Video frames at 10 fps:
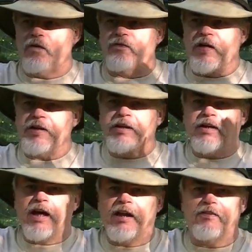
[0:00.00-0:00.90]
of
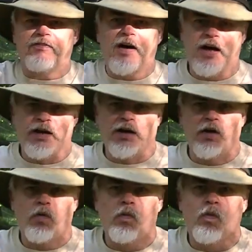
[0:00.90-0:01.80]
thinking and defining
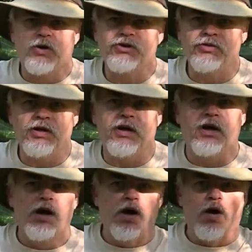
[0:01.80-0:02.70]
what you need.
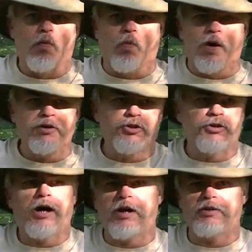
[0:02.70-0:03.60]
What is your
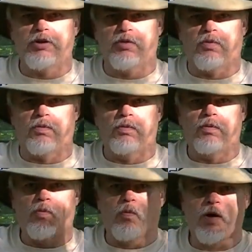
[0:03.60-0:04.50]
cutting tool?
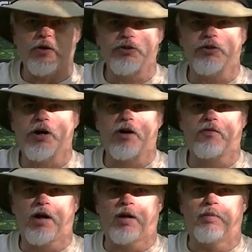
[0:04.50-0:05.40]
What is your
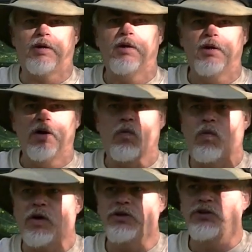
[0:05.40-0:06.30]
cover element?
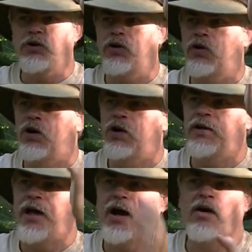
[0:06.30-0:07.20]
What is your
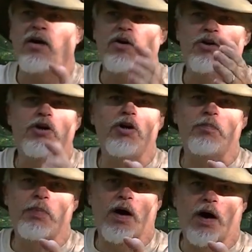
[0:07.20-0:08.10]
carrying or
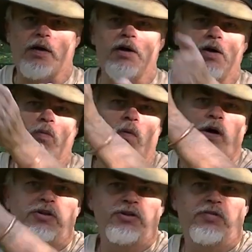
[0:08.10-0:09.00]
cook pot? What
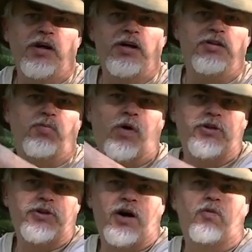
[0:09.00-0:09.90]
is your this? What
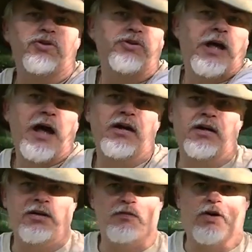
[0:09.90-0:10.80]
is your that? What's your
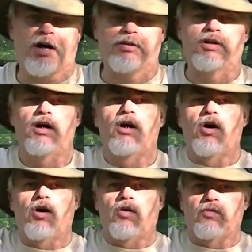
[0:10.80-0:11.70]
candling device?
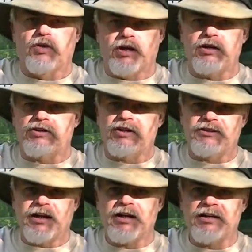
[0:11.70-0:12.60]
These
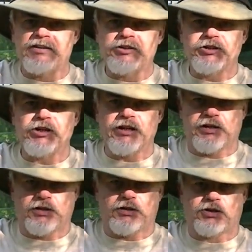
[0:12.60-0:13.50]
10
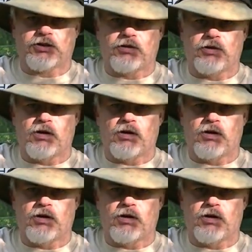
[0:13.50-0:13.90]
C's